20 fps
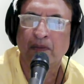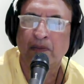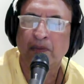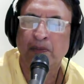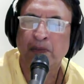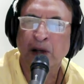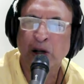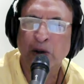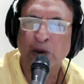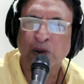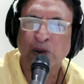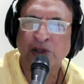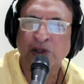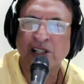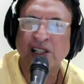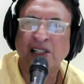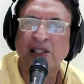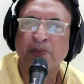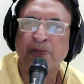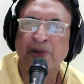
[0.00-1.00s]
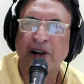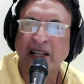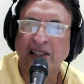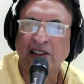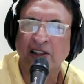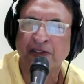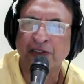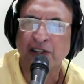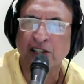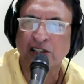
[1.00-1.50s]
blow till the breath
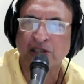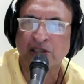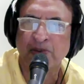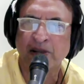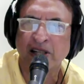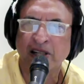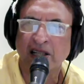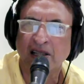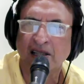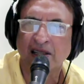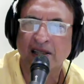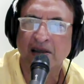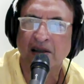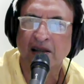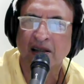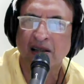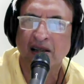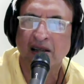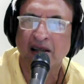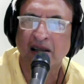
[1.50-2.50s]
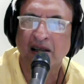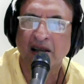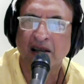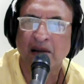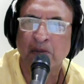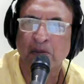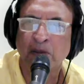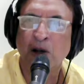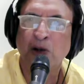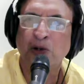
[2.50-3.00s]
of your Spirit
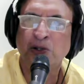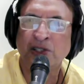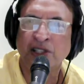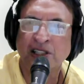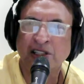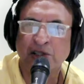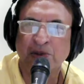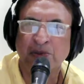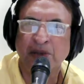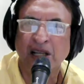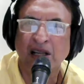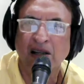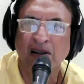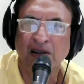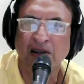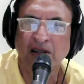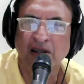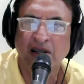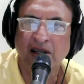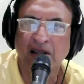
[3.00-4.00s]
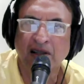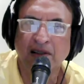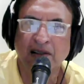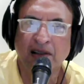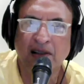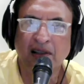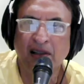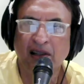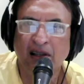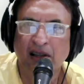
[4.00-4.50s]
blows into me, Lord.
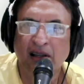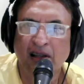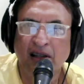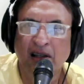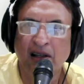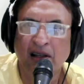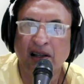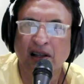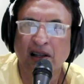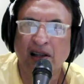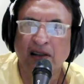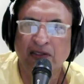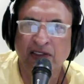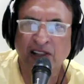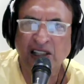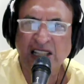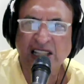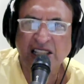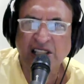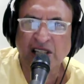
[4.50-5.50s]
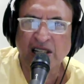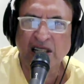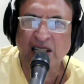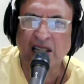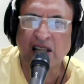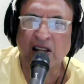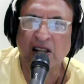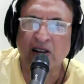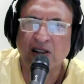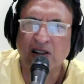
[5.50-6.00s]
Fill this
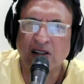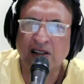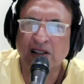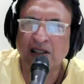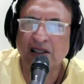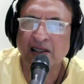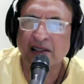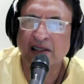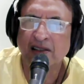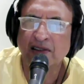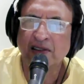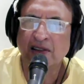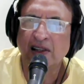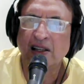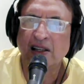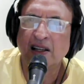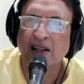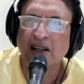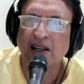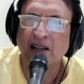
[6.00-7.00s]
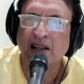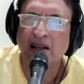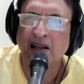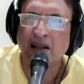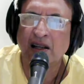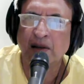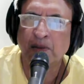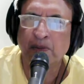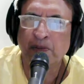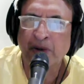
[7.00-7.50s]
earth, Lord.
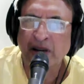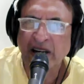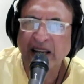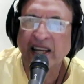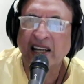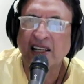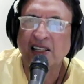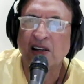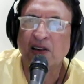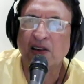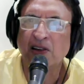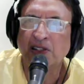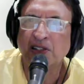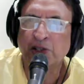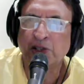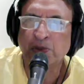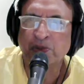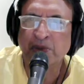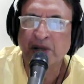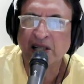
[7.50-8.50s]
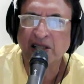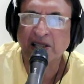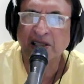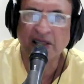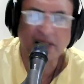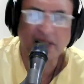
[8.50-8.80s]
Bring it, Lord, to birth.